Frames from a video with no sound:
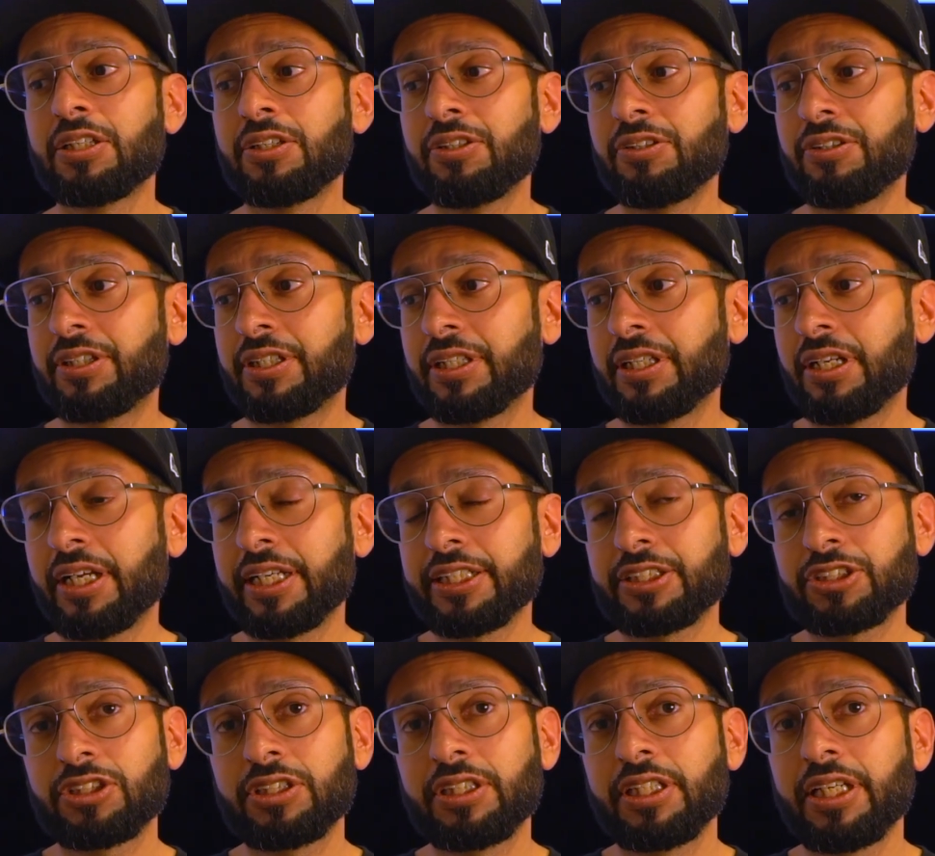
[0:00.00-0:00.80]
You can
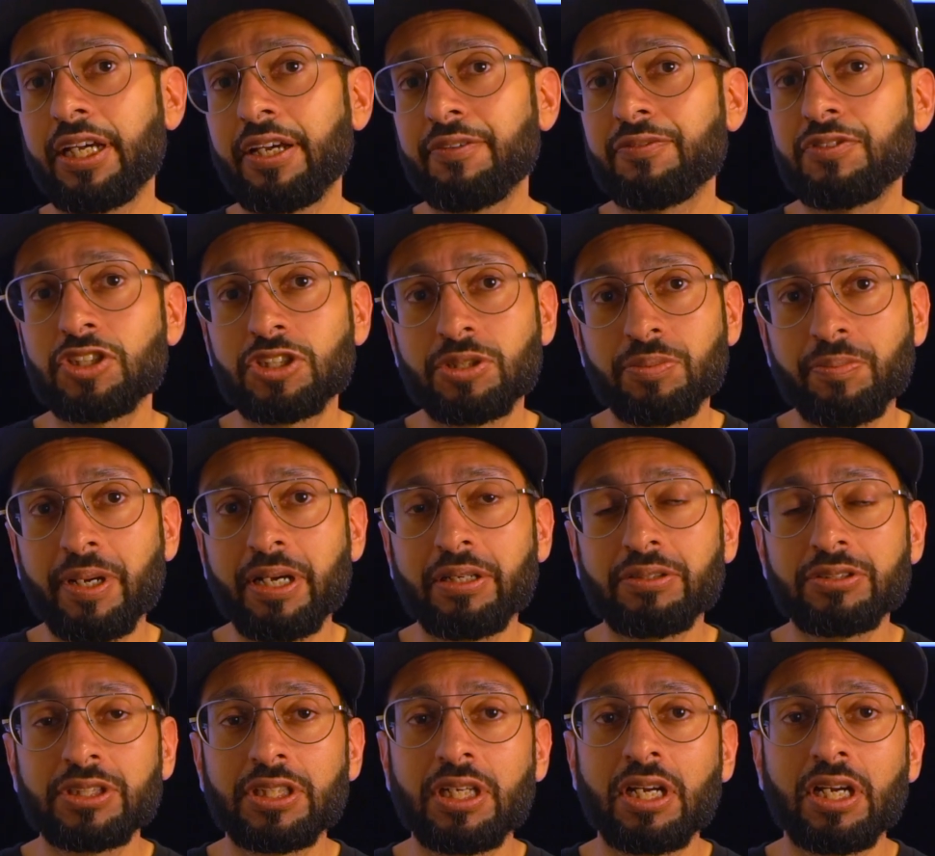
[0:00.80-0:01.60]
actually have this
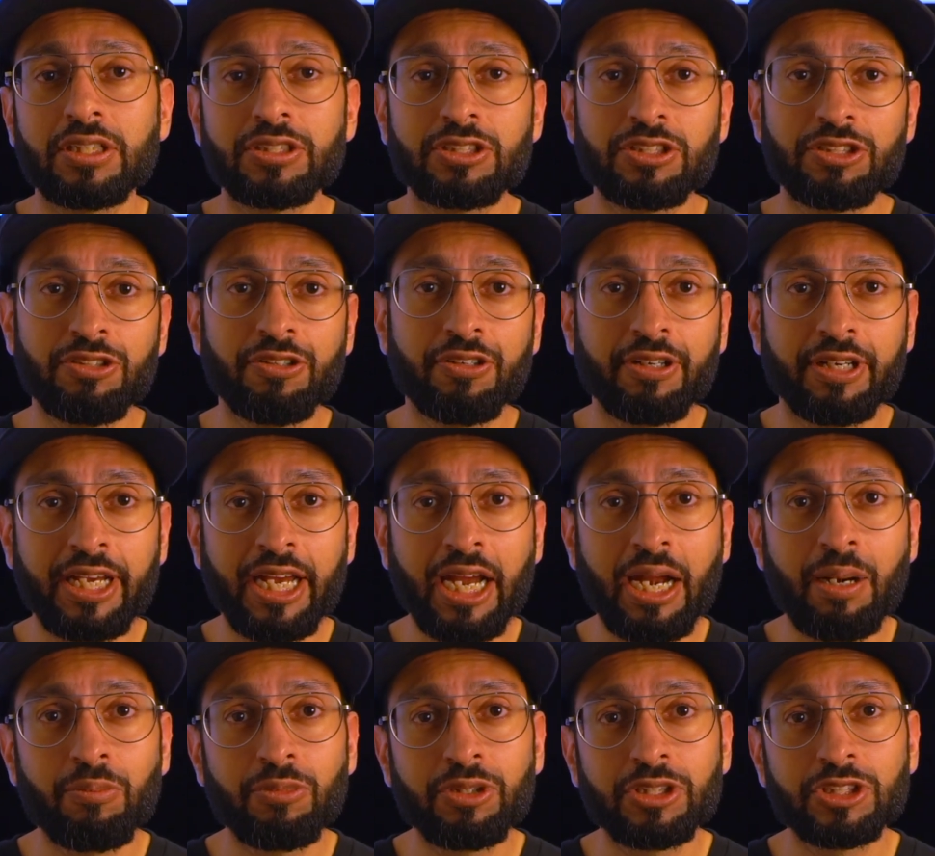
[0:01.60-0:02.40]
mounted onto your
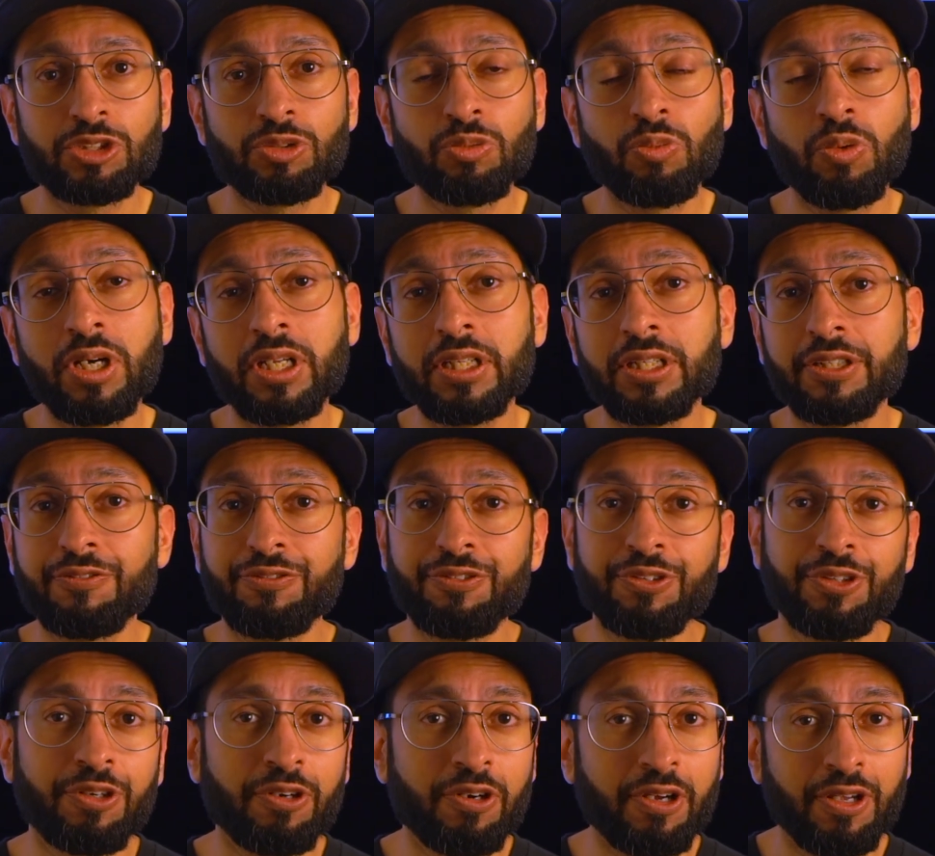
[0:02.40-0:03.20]
camera as well
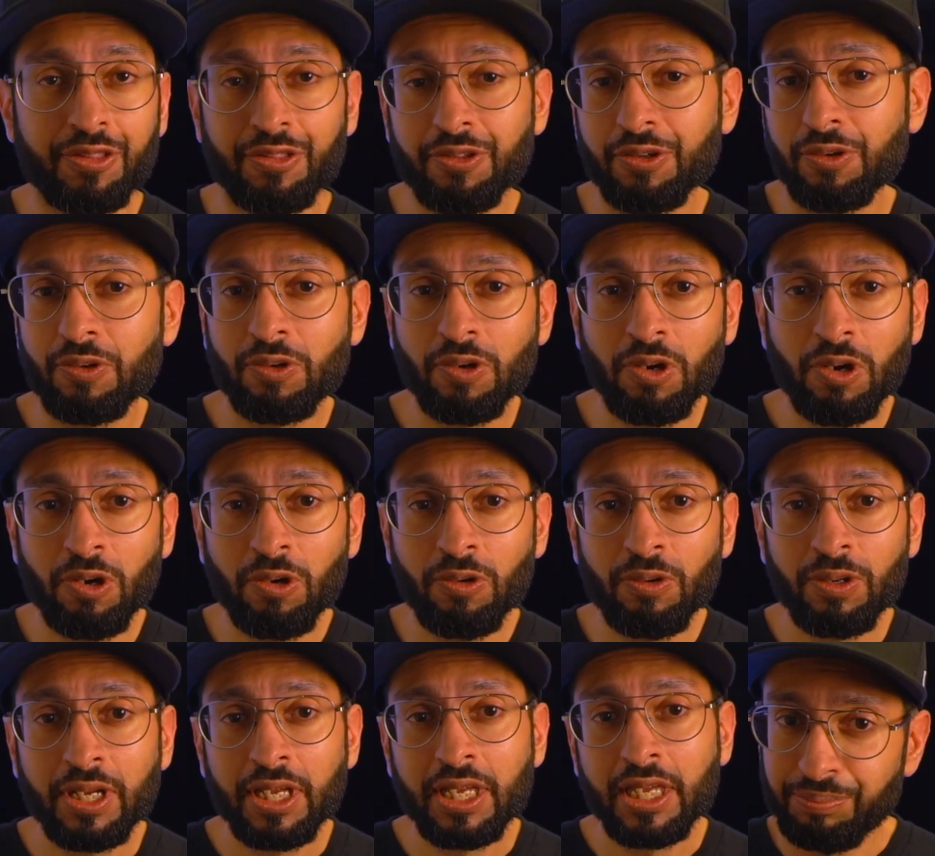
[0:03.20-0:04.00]
if you're on the
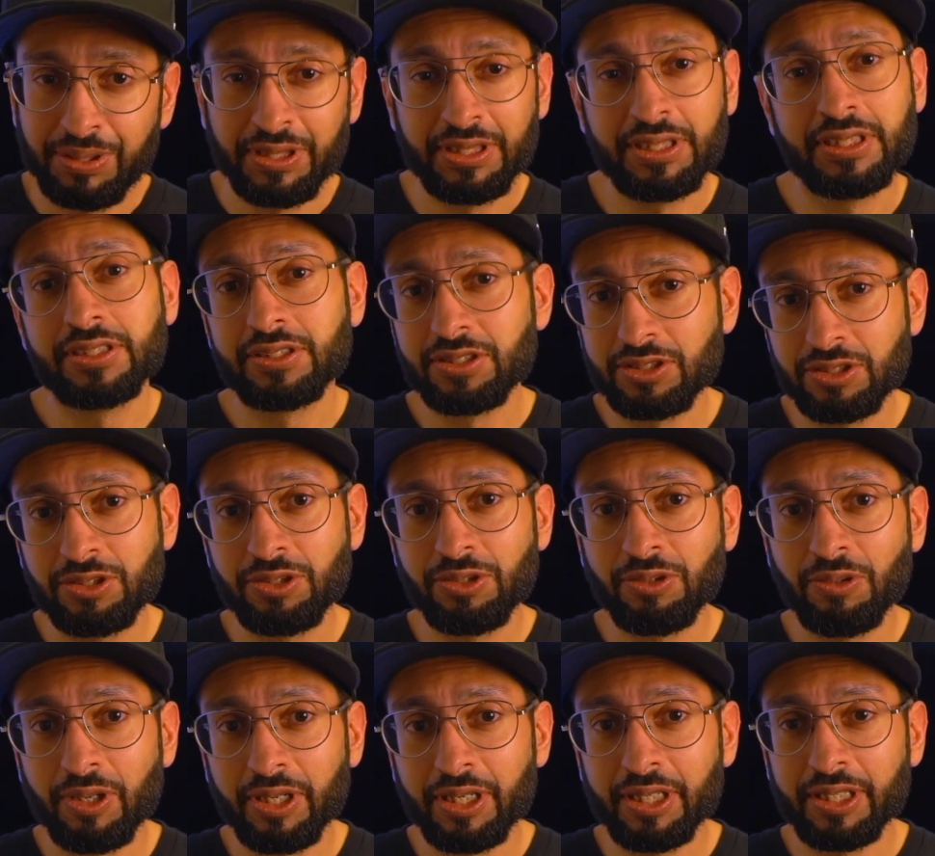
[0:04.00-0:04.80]
go. Please
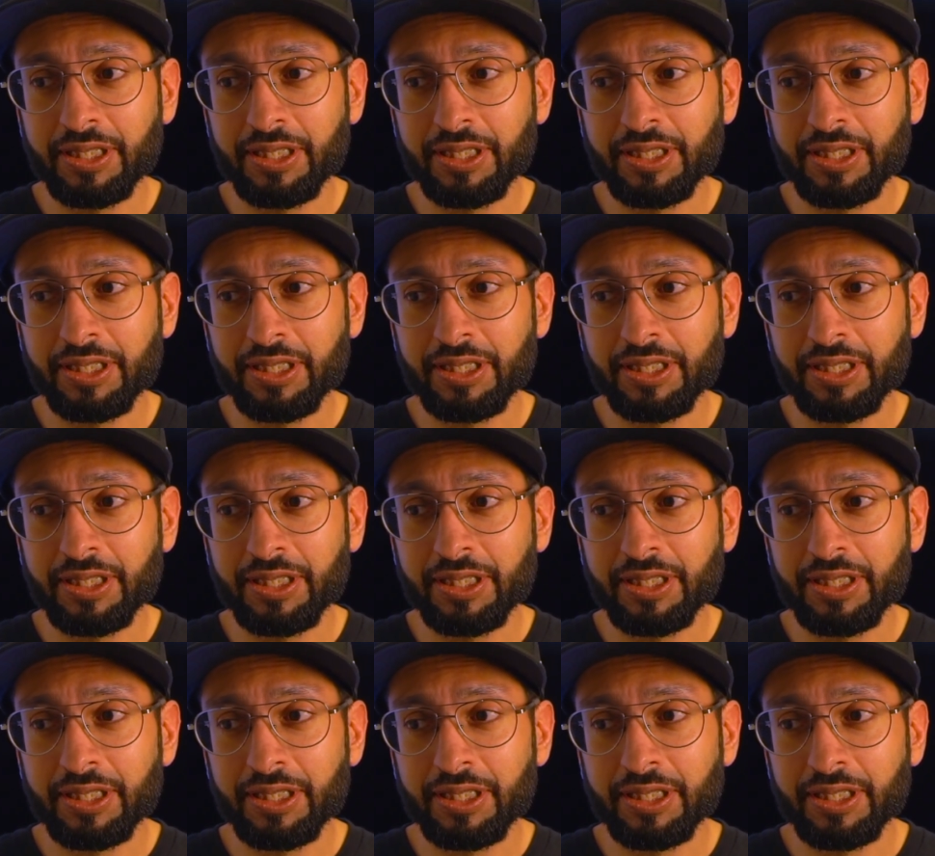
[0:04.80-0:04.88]
do